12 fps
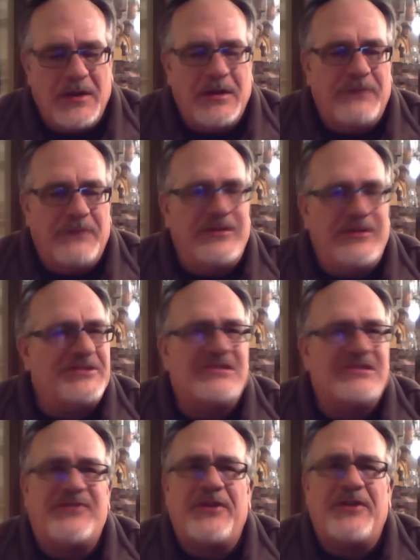Finish is
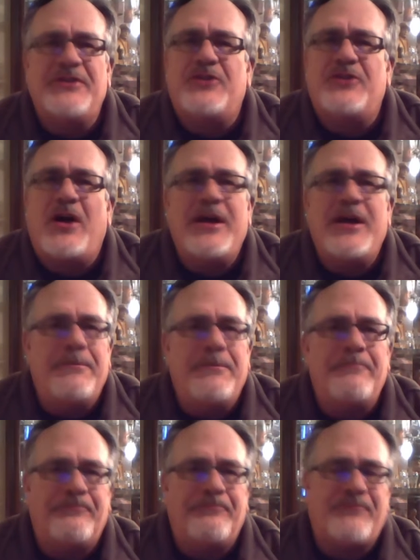fairly dry,
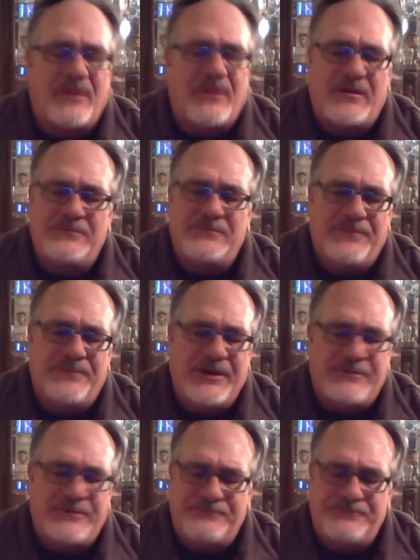you know.